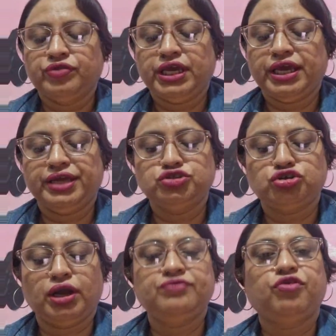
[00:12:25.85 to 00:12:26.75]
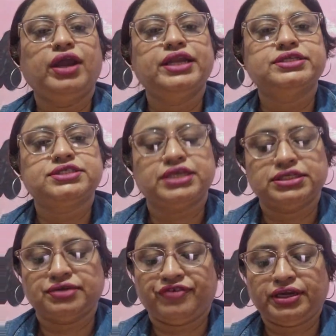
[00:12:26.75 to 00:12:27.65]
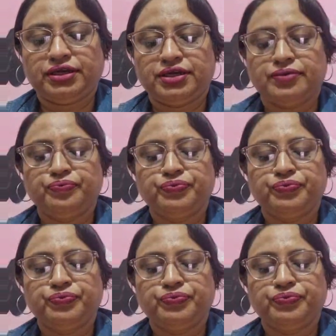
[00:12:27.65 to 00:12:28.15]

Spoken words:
They enjoyed violent stage effect,